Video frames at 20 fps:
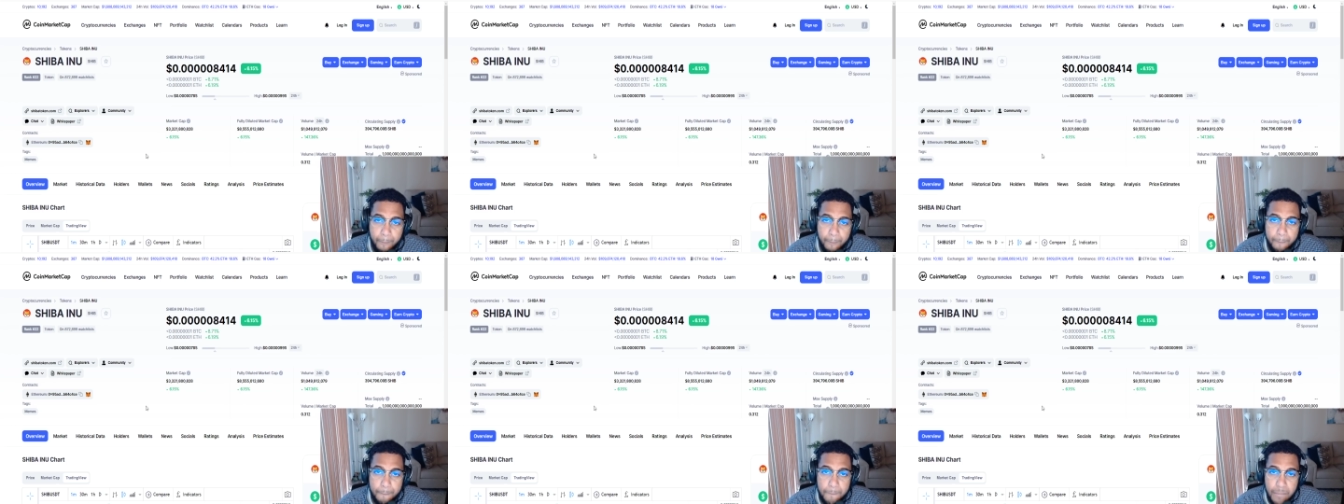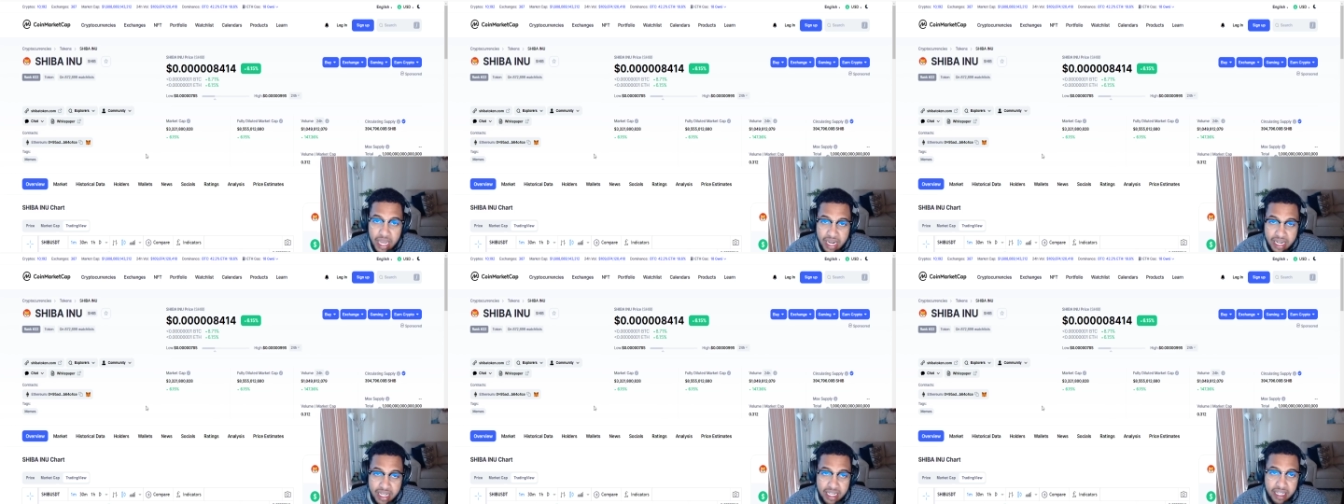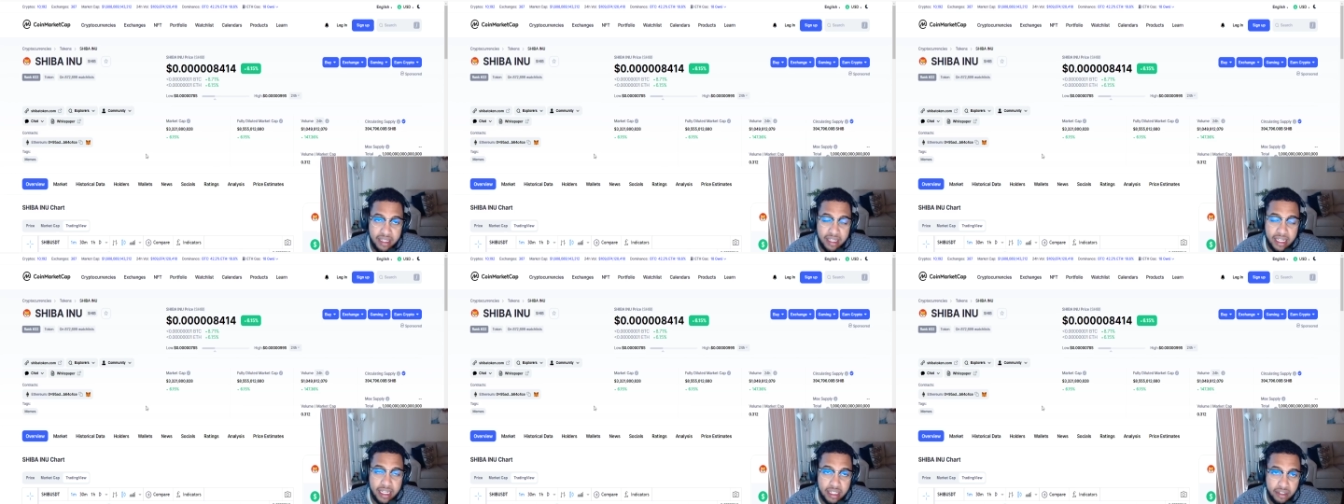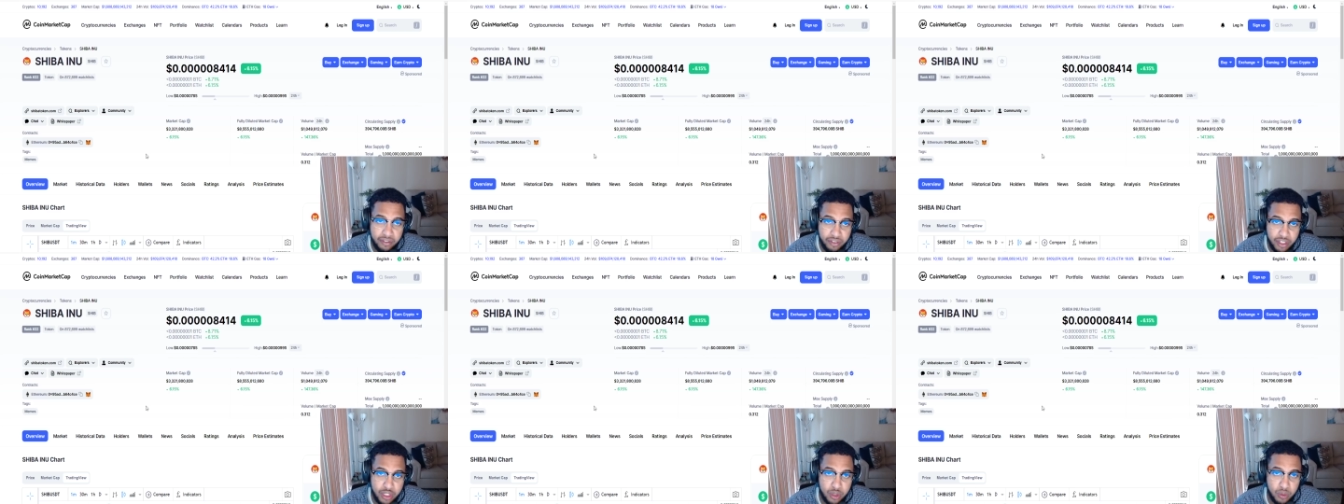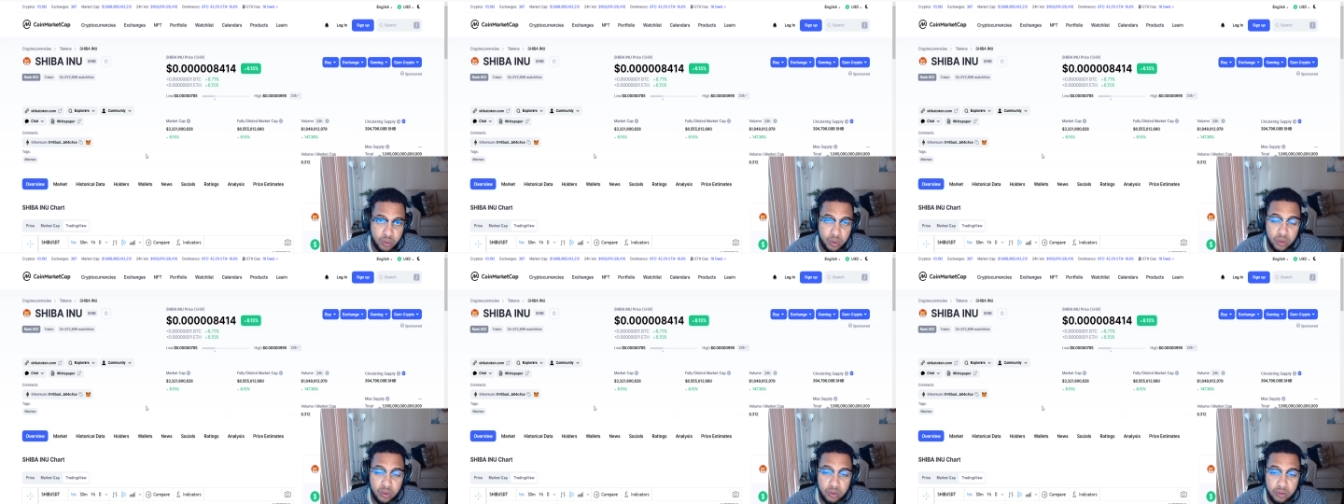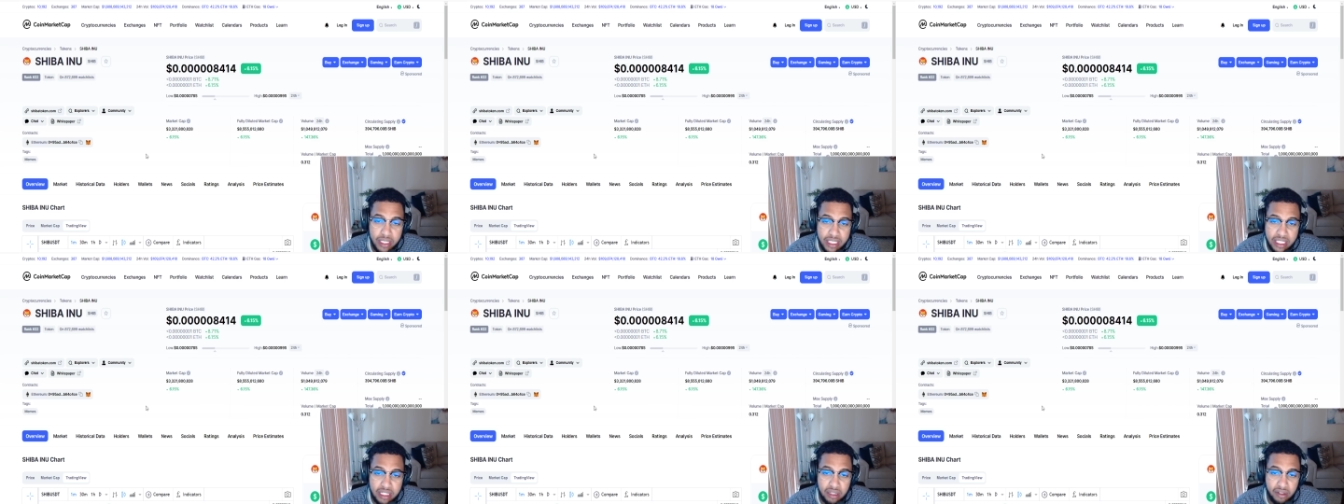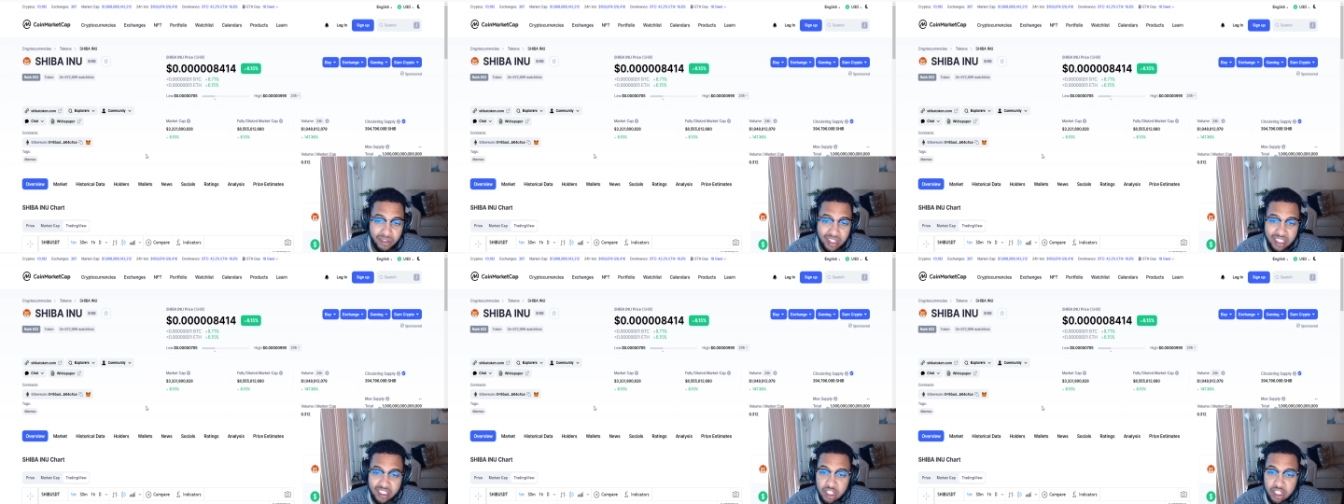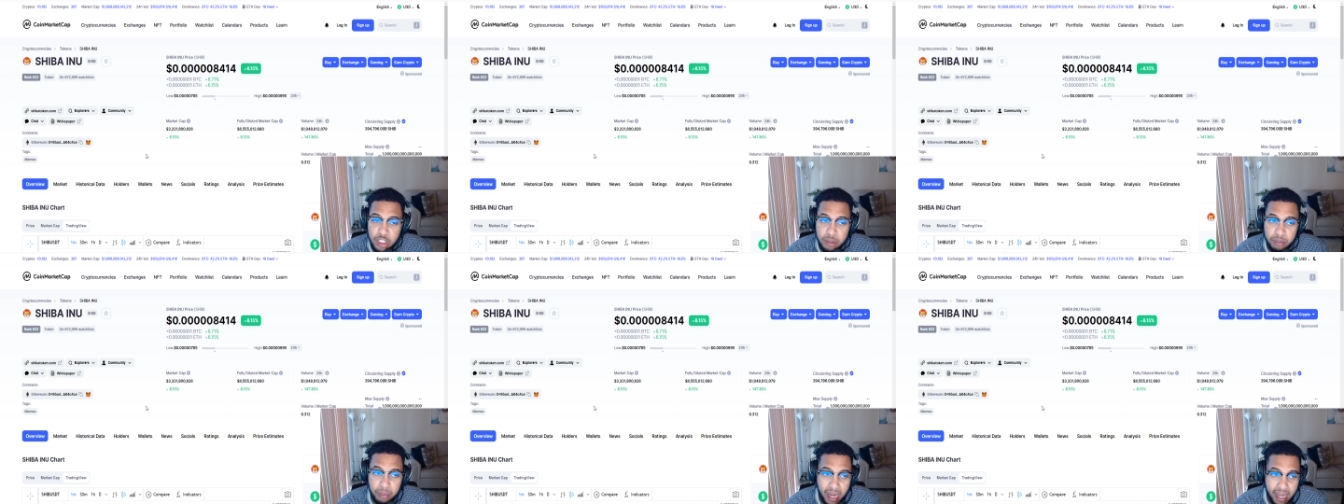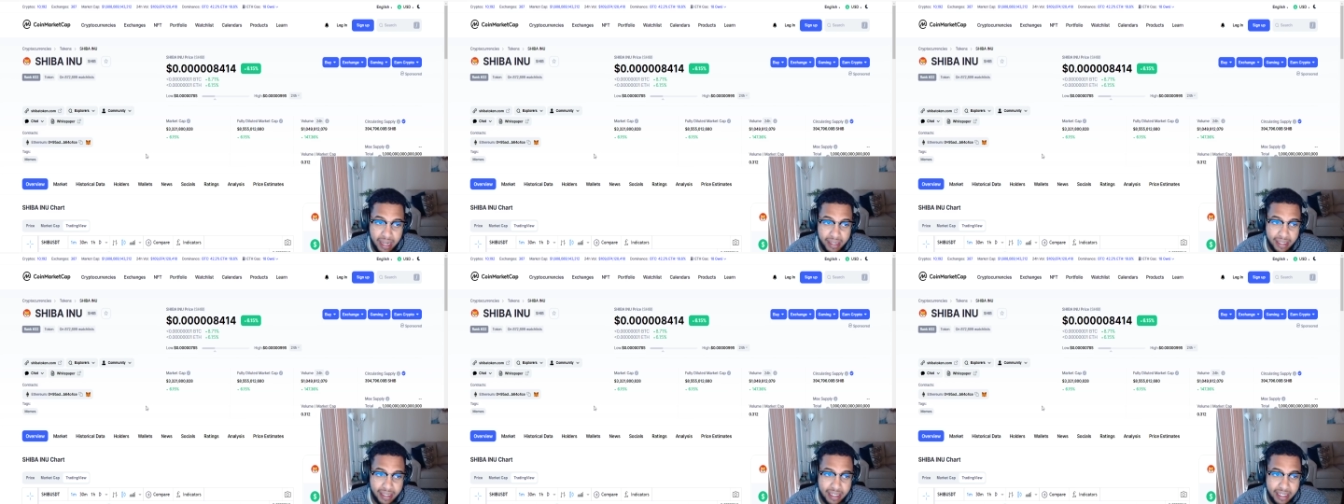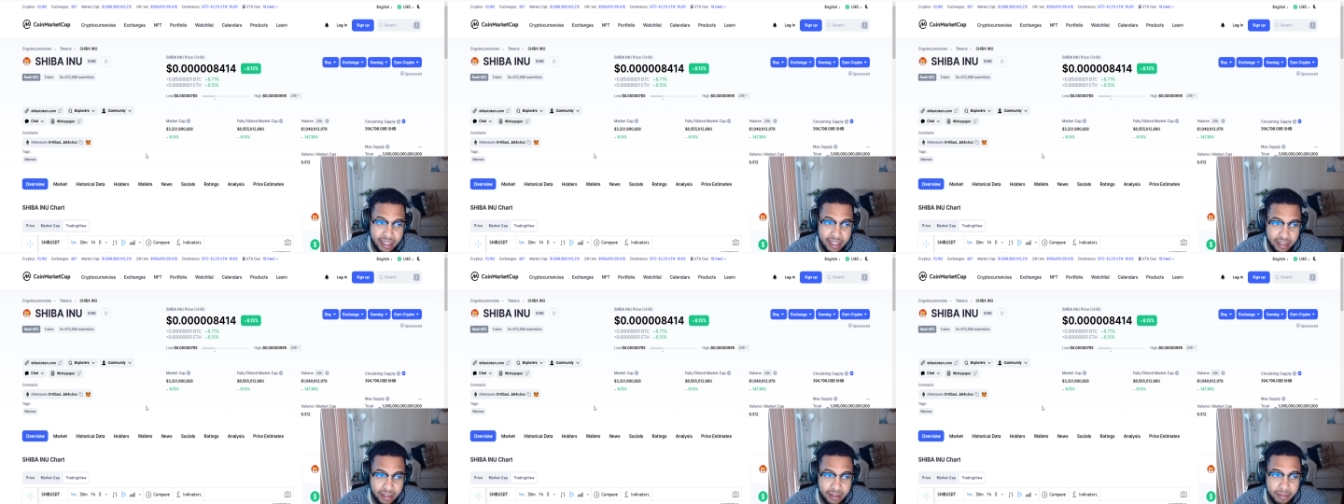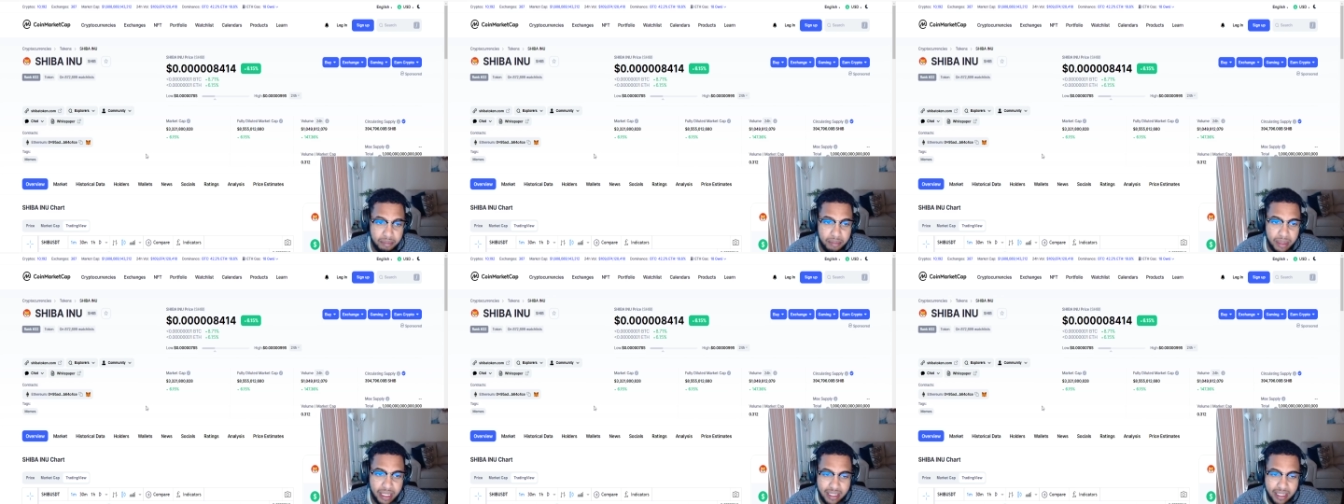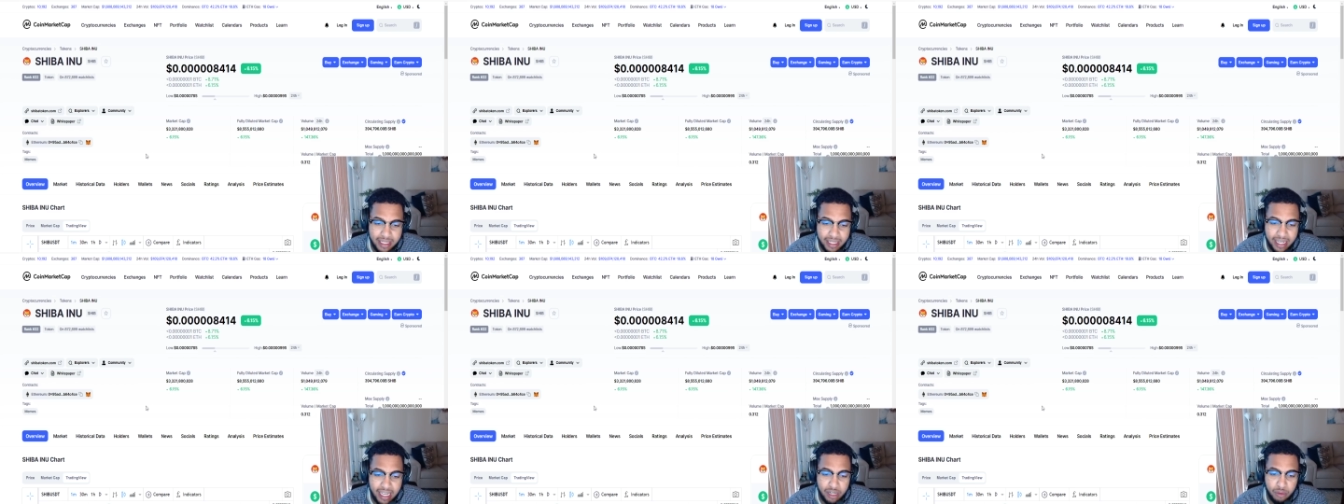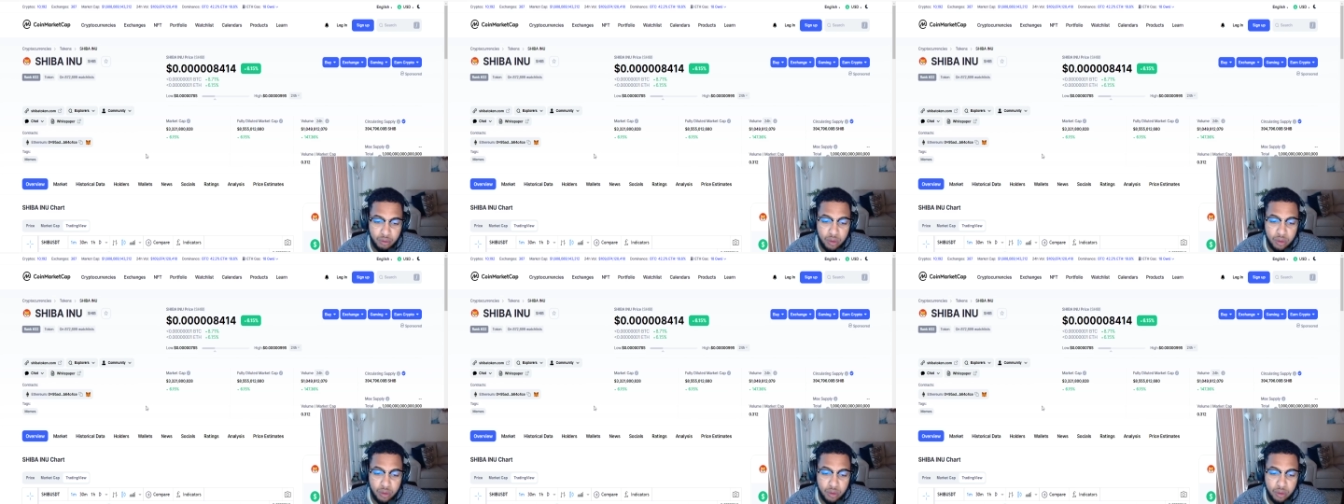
many individual retail investors buying in because again,